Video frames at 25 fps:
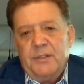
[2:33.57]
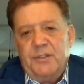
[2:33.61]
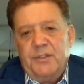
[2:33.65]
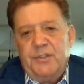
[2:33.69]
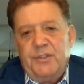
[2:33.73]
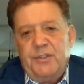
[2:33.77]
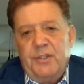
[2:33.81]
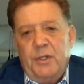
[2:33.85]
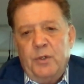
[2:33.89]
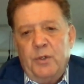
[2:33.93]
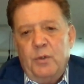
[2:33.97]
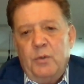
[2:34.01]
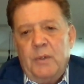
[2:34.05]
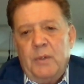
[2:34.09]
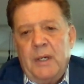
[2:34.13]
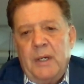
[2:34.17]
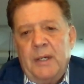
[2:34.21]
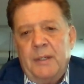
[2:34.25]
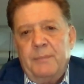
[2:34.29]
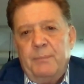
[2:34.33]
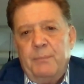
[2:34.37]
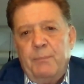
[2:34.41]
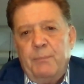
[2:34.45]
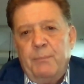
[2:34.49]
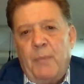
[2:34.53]
So
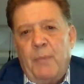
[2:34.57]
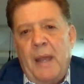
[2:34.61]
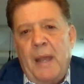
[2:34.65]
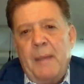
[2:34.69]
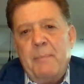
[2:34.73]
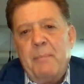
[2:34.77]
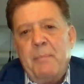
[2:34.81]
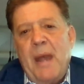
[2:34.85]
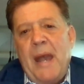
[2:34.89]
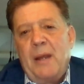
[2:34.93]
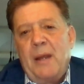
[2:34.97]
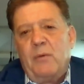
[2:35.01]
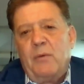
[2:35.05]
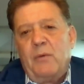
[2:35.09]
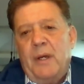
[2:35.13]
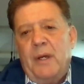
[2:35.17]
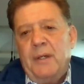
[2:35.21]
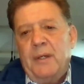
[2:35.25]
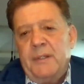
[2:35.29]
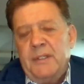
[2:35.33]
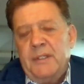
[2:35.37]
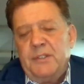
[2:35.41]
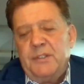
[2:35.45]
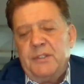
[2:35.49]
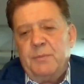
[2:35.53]
uh, my
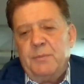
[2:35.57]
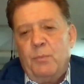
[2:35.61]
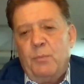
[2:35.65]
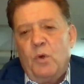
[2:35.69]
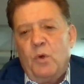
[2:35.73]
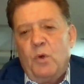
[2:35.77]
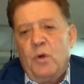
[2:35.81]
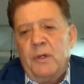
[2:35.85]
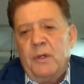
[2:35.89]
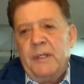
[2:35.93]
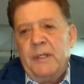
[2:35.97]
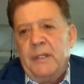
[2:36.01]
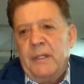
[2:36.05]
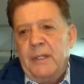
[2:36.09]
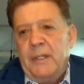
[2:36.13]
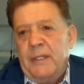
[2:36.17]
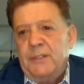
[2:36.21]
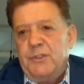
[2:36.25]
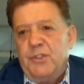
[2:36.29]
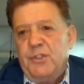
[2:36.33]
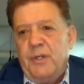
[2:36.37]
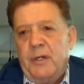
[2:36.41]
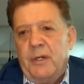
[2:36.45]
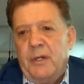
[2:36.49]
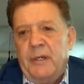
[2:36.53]
background is more in
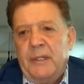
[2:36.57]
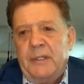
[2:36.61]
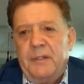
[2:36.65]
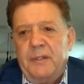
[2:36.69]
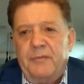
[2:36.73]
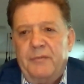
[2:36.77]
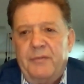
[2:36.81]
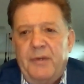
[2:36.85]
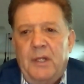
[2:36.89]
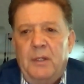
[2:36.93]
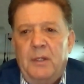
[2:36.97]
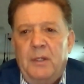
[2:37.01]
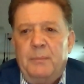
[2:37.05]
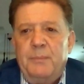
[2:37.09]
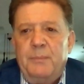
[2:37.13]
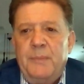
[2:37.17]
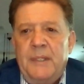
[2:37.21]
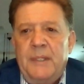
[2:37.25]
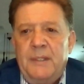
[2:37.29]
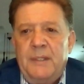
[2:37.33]
engineering development.